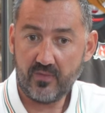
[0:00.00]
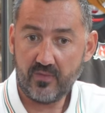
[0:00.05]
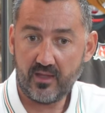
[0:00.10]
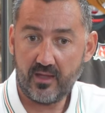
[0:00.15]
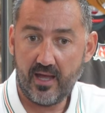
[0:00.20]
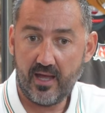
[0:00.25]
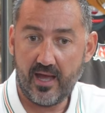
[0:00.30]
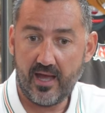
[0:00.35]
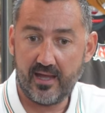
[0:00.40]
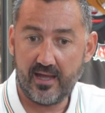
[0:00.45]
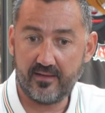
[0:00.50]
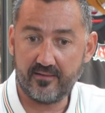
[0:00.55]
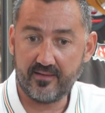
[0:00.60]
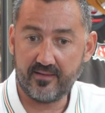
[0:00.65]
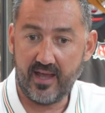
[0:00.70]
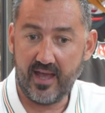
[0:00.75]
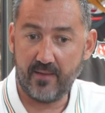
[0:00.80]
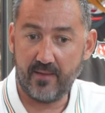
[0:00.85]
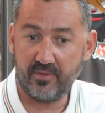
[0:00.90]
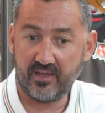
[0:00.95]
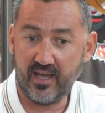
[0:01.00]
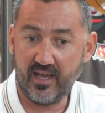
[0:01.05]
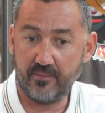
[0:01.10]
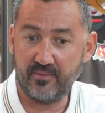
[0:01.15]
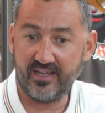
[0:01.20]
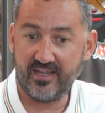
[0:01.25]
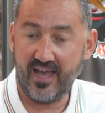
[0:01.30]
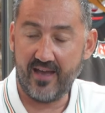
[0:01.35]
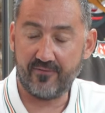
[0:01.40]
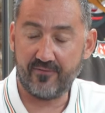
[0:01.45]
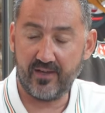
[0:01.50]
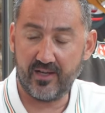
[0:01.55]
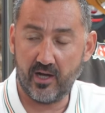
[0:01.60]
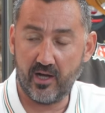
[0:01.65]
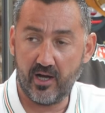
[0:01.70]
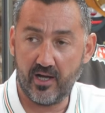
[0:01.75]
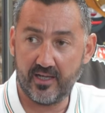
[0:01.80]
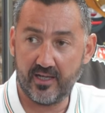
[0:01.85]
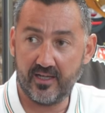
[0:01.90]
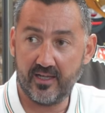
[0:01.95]
and became the
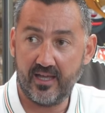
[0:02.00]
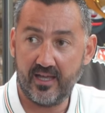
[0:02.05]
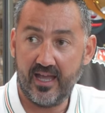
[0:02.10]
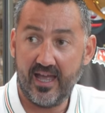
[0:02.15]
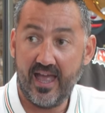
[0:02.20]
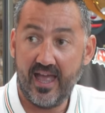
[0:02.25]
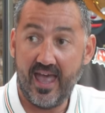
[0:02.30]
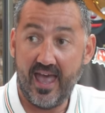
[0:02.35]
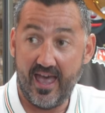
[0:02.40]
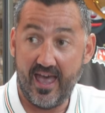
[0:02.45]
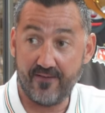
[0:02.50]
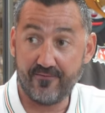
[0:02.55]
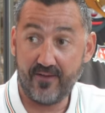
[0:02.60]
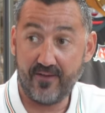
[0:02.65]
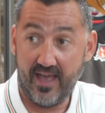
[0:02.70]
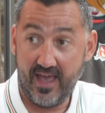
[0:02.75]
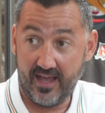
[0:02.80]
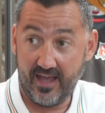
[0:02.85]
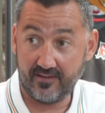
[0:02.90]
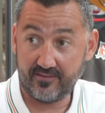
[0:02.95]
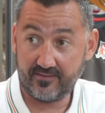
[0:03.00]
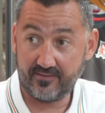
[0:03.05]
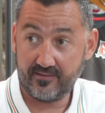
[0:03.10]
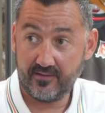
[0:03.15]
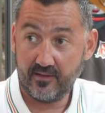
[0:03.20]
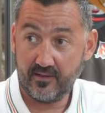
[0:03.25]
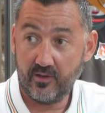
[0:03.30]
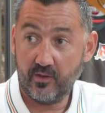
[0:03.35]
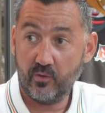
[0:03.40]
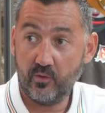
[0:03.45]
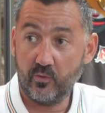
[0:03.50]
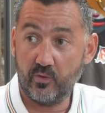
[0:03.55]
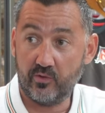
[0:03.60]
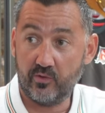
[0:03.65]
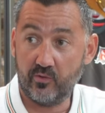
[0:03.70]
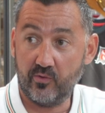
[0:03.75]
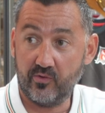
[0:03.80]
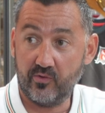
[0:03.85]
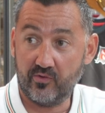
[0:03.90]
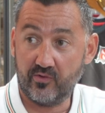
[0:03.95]
FAI. FS,
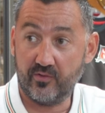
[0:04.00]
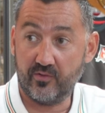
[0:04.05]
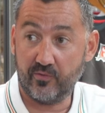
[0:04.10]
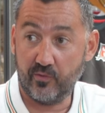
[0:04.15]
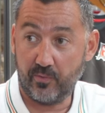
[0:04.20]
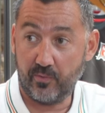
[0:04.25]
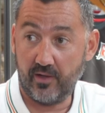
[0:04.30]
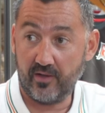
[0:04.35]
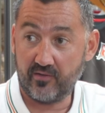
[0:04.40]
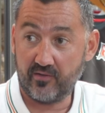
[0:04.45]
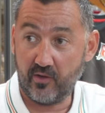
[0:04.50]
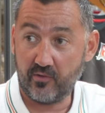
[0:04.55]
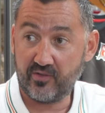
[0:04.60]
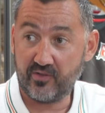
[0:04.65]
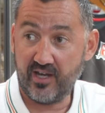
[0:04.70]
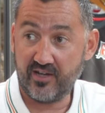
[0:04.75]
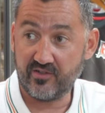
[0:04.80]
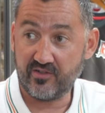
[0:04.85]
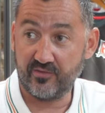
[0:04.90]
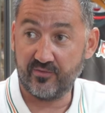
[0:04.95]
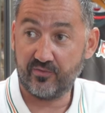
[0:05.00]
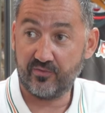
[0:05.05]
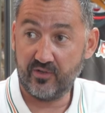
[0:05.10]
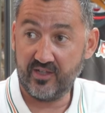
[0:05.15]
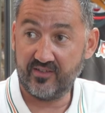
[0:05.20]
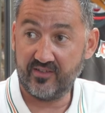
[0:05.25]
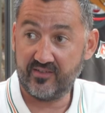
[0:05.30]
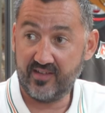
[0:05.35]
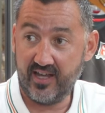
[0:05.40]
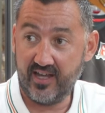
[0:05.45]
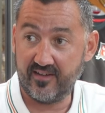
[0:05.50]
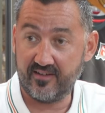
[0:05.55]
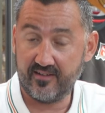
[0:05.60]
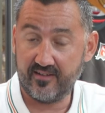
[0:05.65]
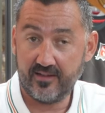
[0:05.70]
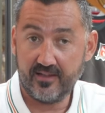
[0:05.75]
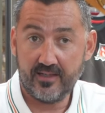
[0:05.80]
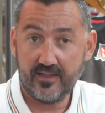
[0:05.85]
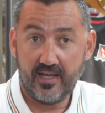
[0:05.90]
which was the Football Association Free State.